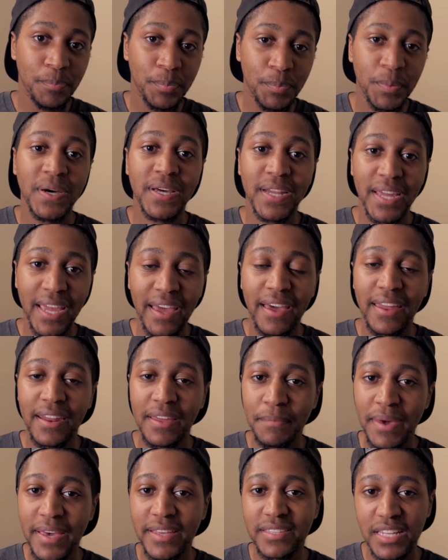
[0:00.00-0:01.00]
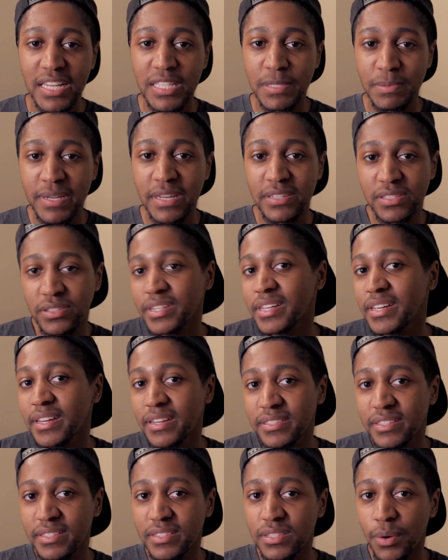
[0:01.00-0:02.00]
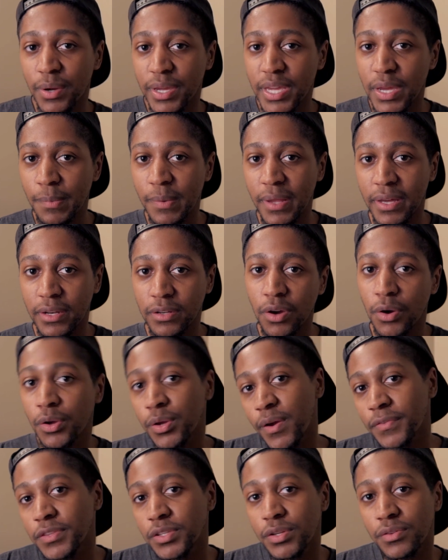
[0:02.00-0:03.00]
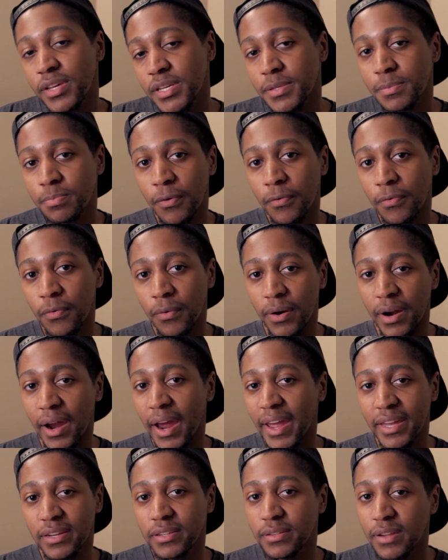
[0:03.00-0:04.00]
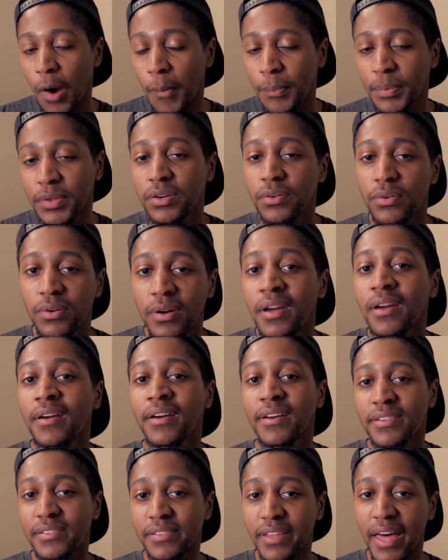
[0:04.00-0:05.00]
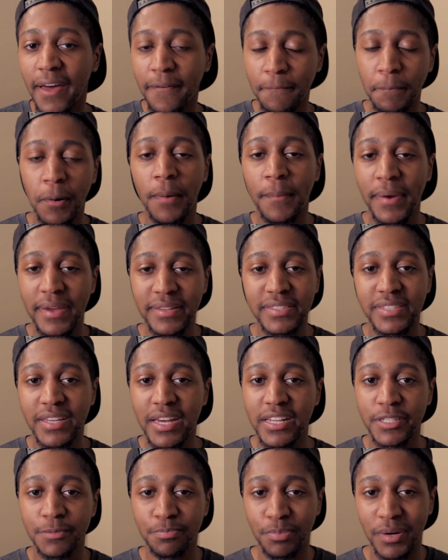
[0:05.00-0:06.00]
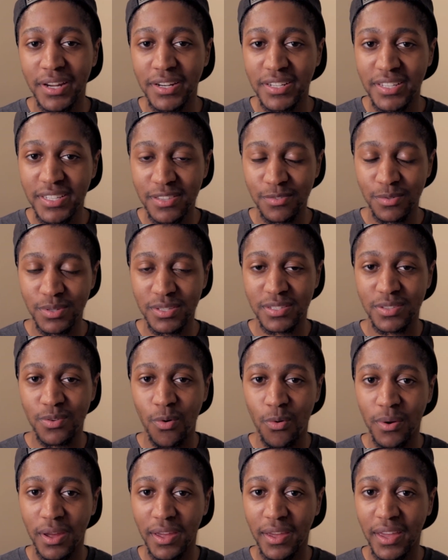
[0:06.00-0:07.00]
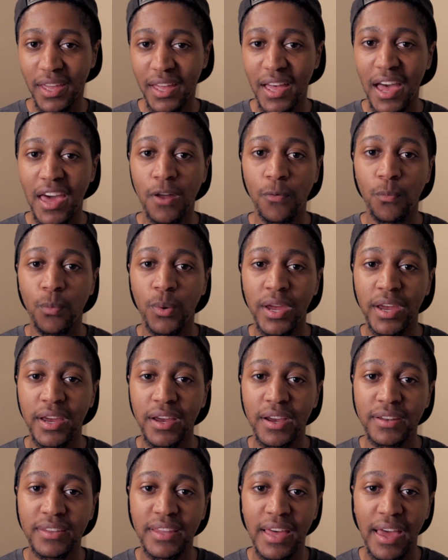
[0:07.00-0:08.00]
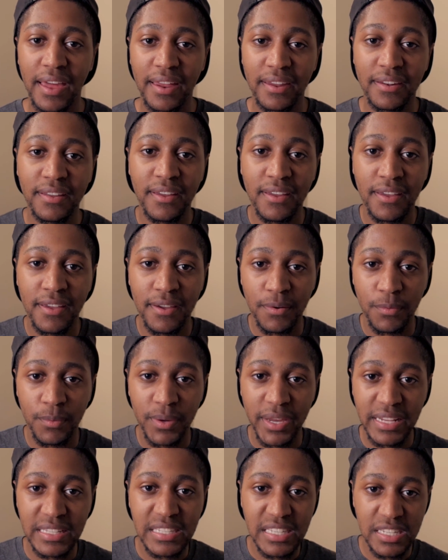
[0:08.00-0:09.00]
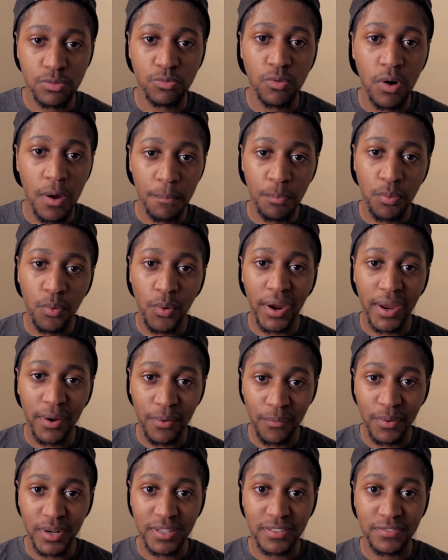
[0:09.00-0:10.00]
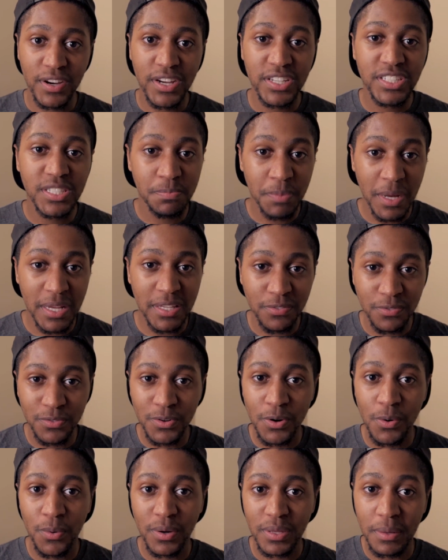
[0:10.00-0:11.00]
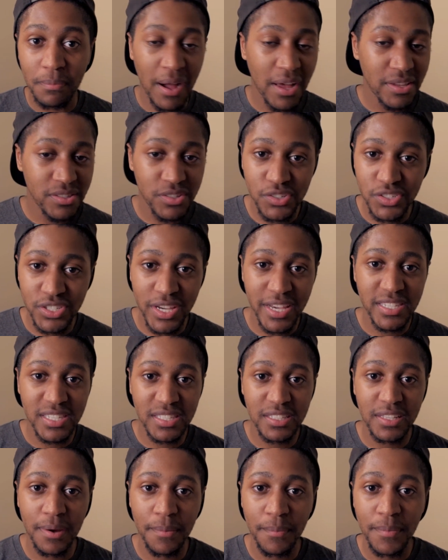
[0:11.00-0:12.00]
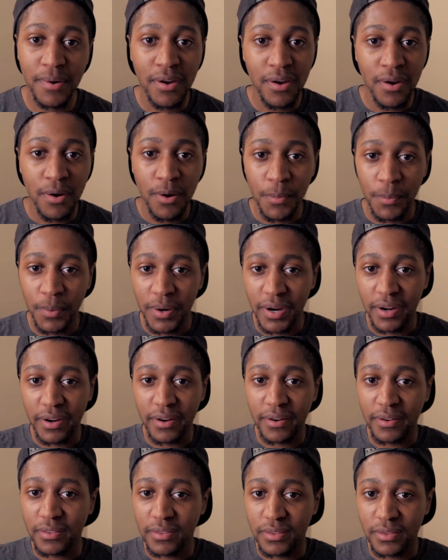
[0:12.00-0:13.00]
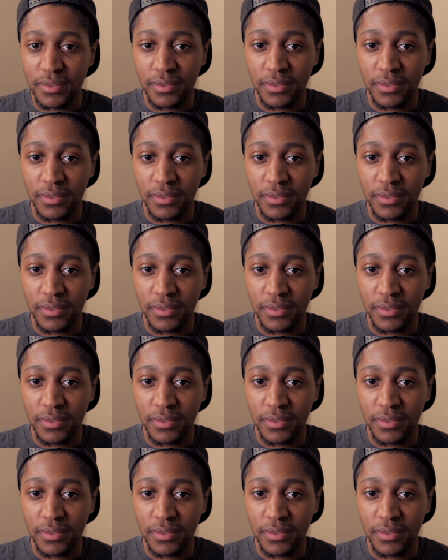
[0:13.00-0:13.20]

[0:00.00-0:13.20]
But again, it makes sense because they're kids, and so a kid would be like, no, you have to do this before I can help you. So that part made sense, but it just was kind of weird that we get to this one point where it's very suspenseful, where the monster's chasing them, where